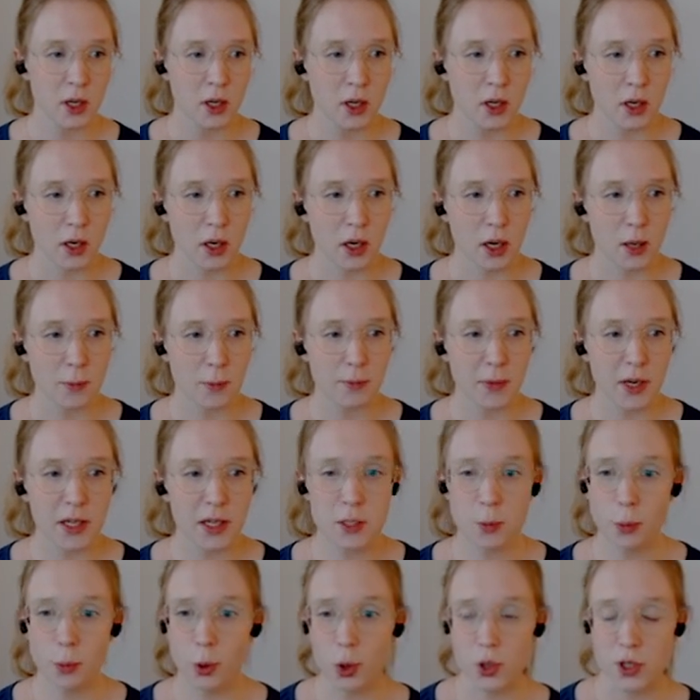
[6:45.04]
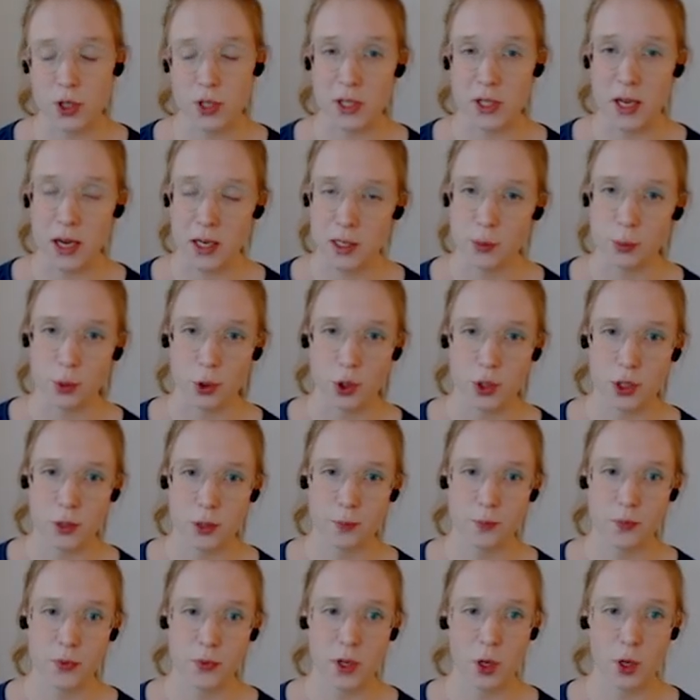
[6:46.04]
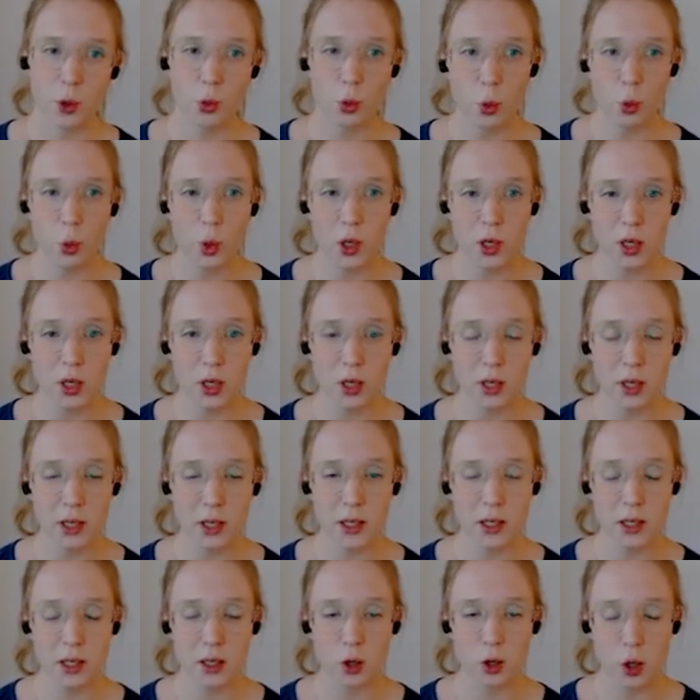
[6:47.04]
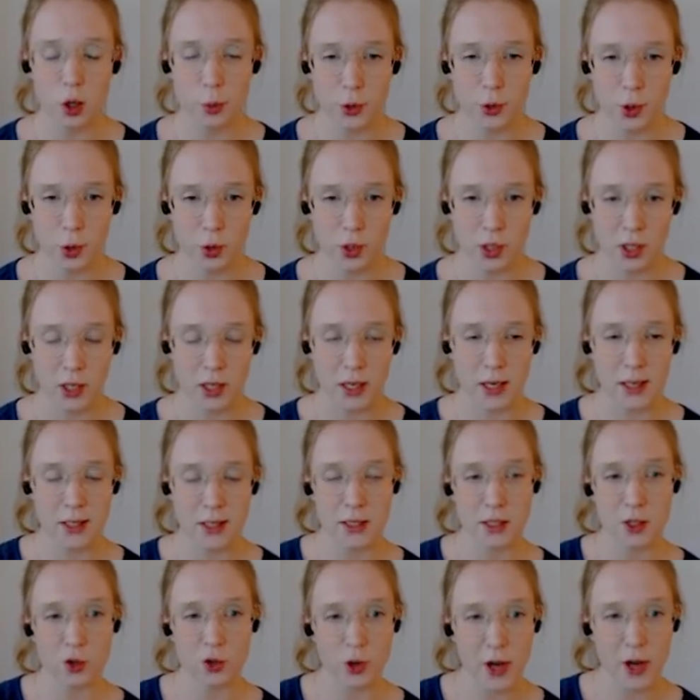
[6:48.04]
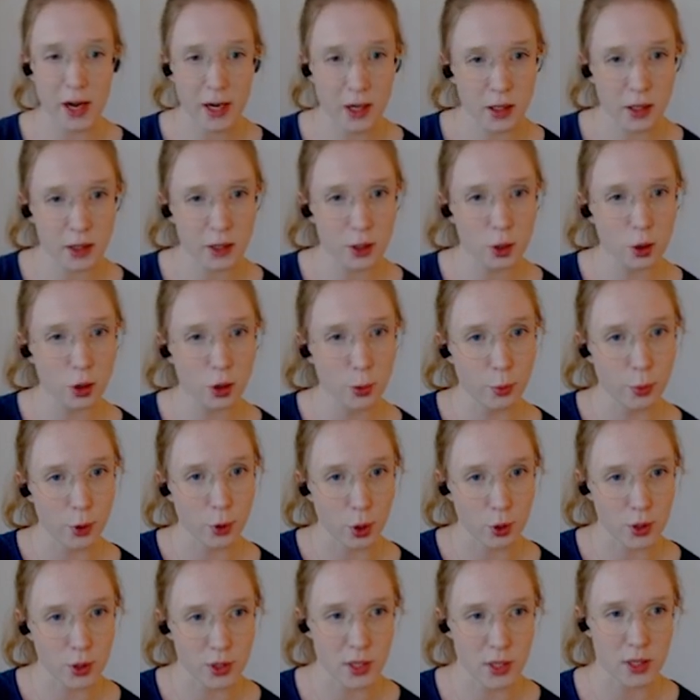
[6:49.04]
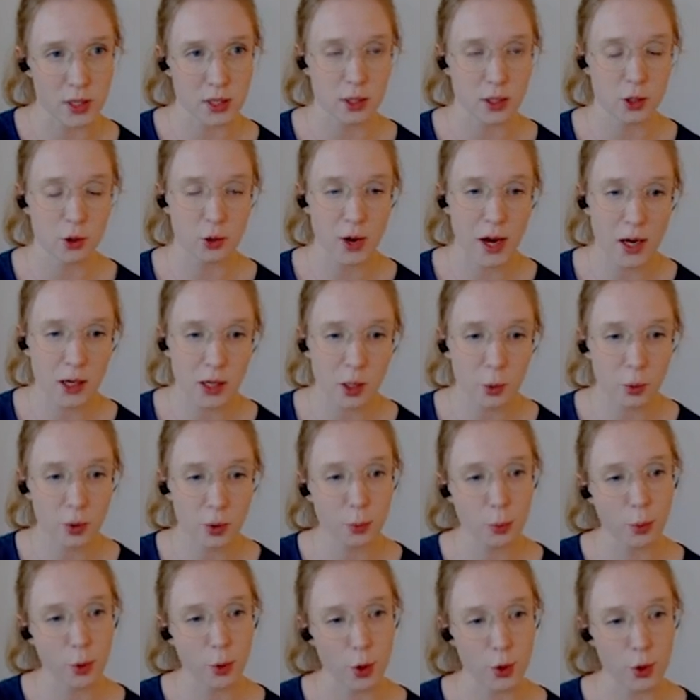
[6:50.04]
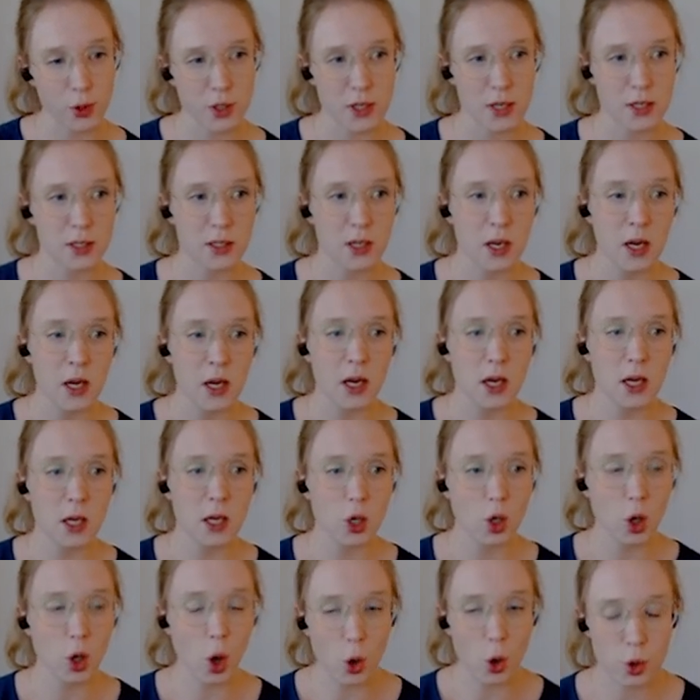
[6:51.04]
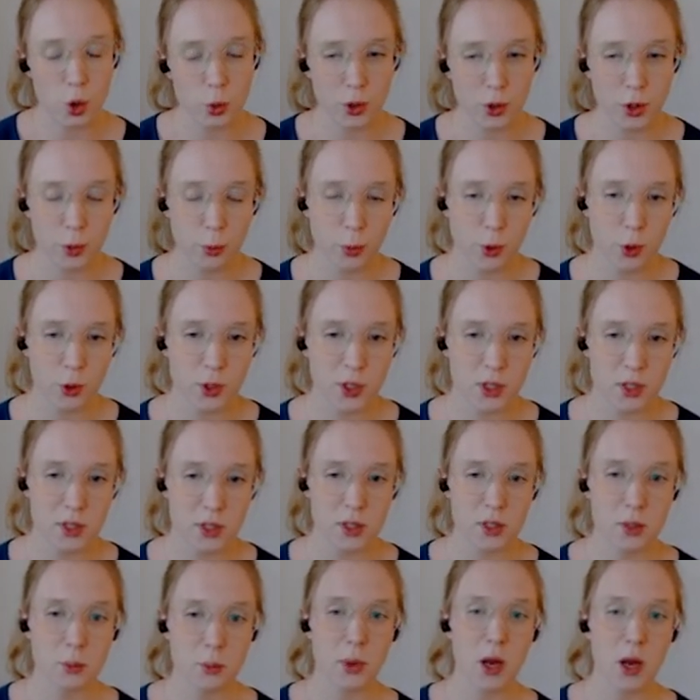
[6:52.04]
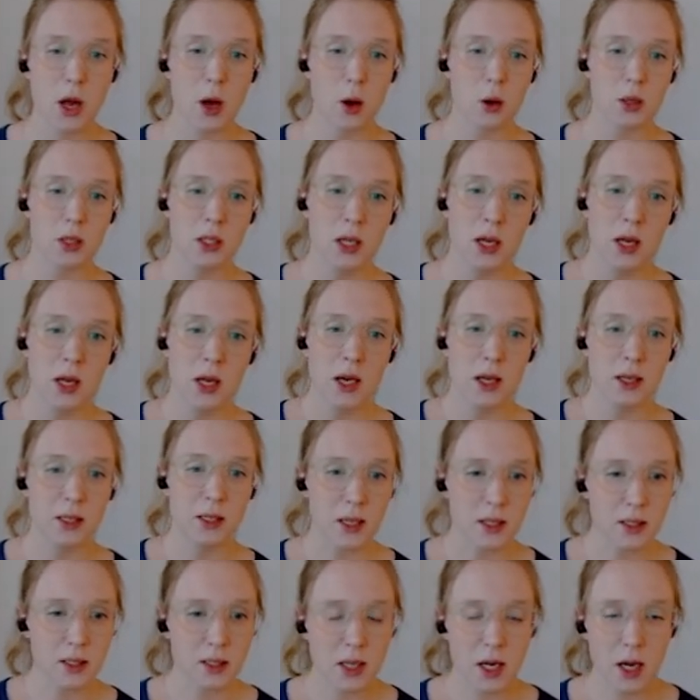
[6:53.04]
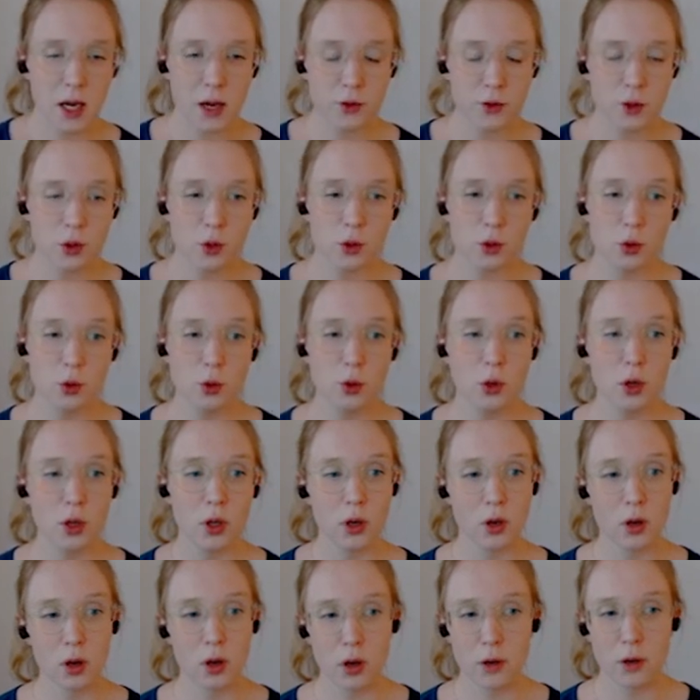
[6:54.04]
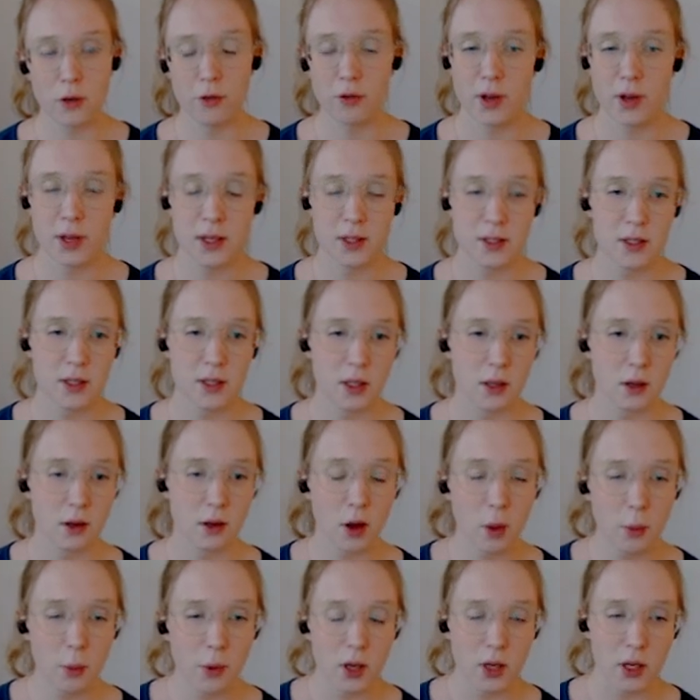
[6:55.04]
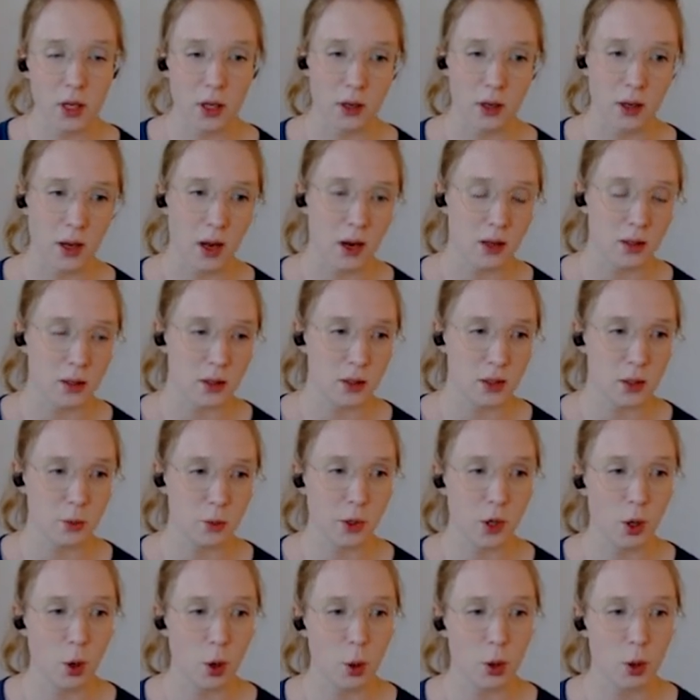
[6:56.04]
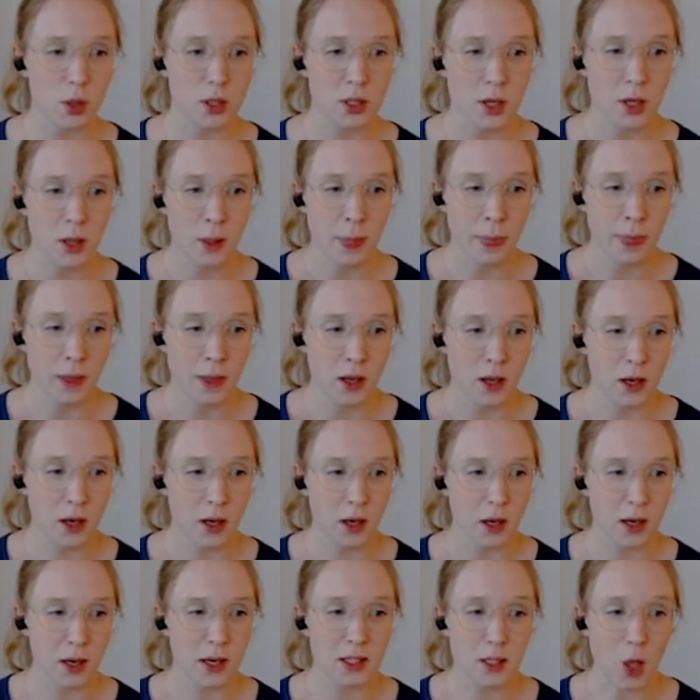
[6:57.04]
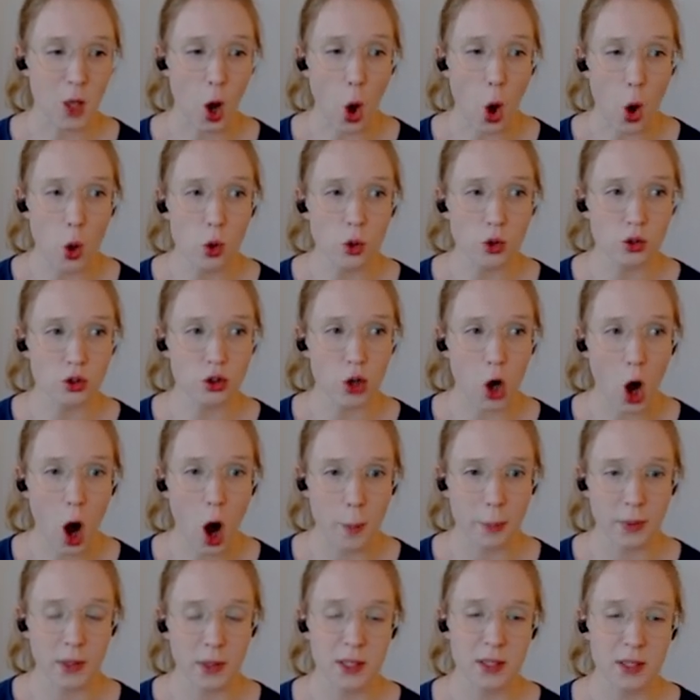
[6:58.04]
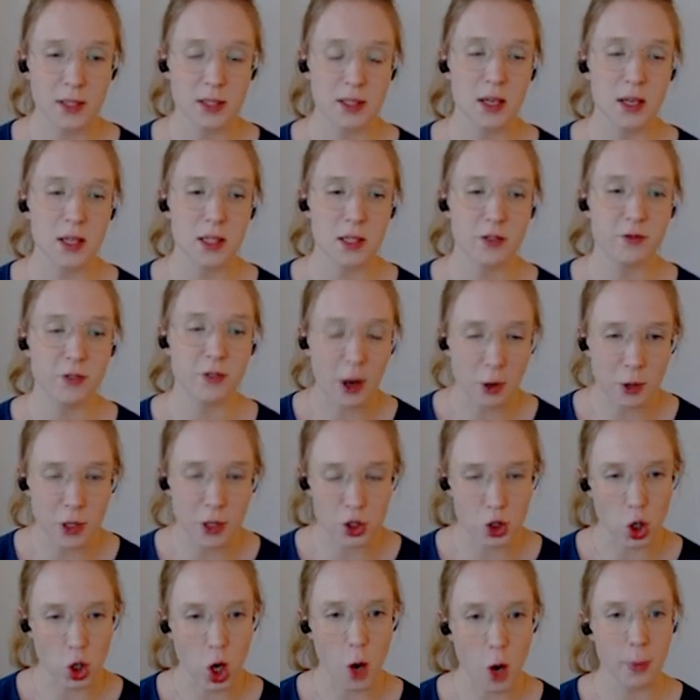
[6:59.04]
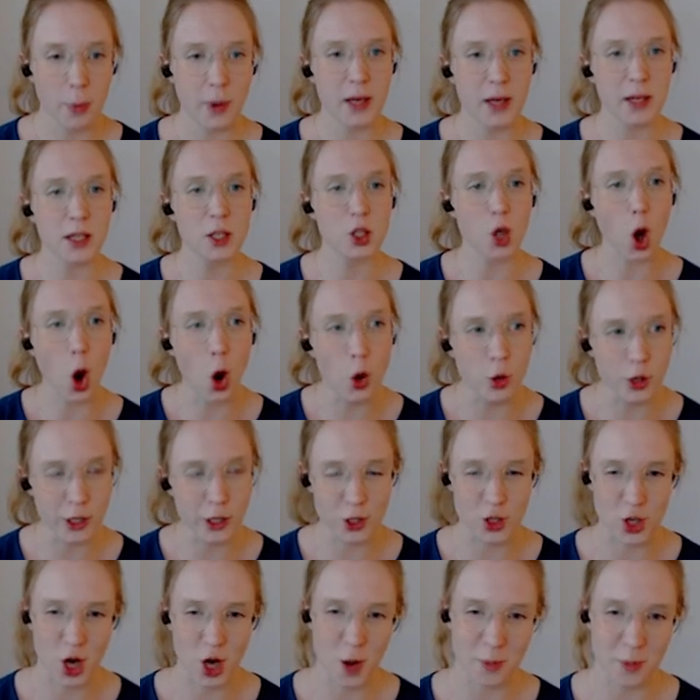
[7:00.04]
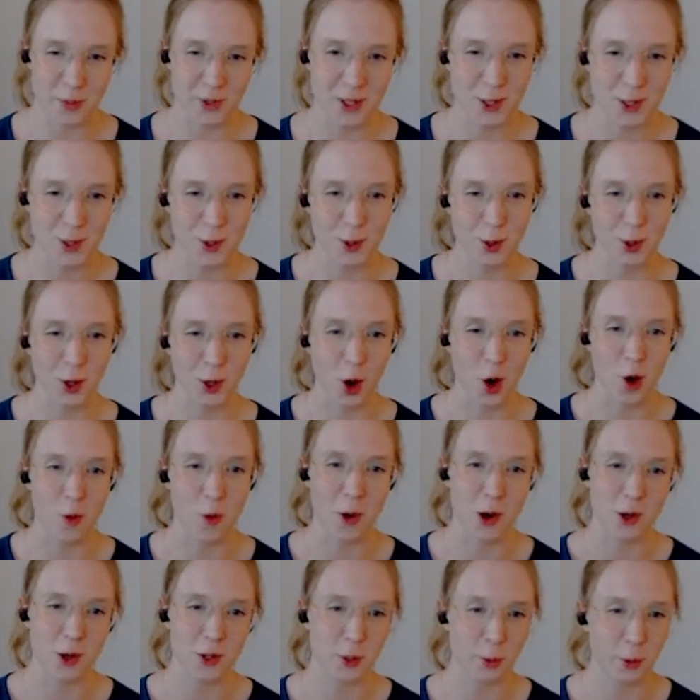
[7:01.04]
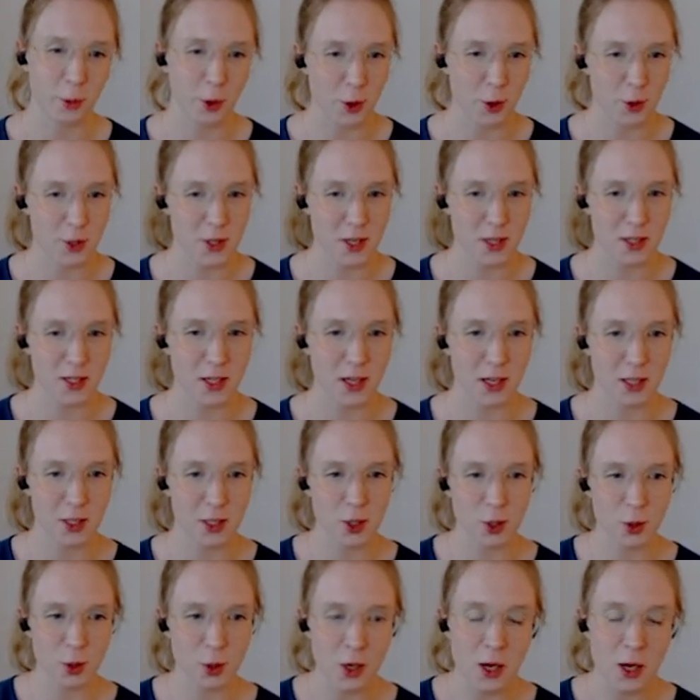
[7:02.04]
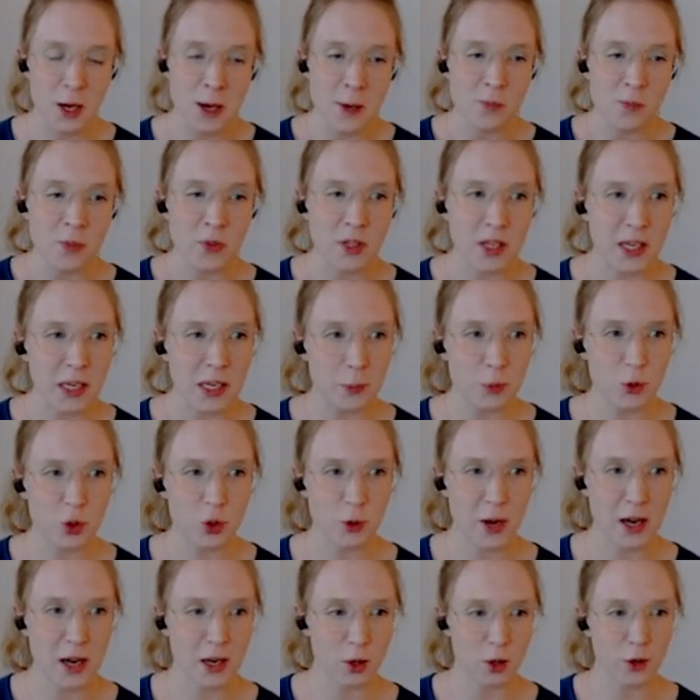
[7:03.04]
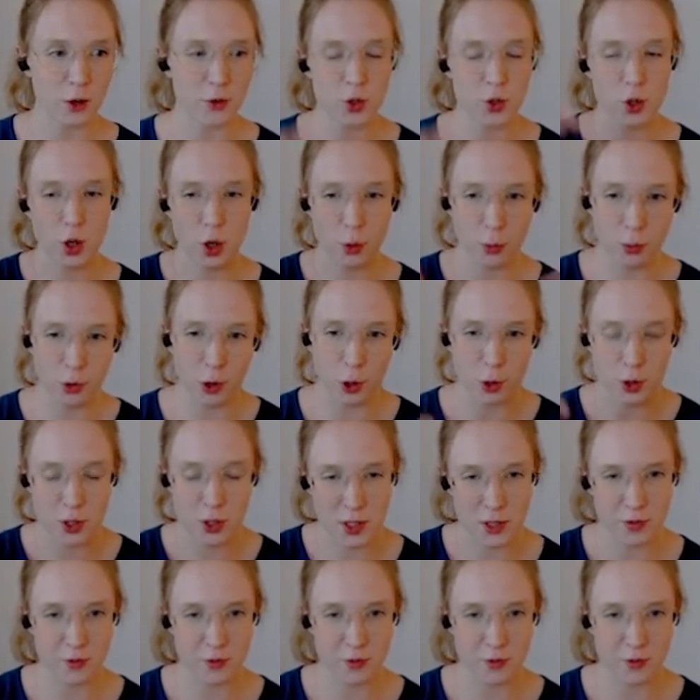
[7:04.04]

Um, it's a process expert. It really communicates directly to the process, directly with the process. It knows what the process is about. It doesn't have to do a lot of fancy anomaly analysis because uh, its own job, its its very job, and its only job is to know about the process and to keep track of certain process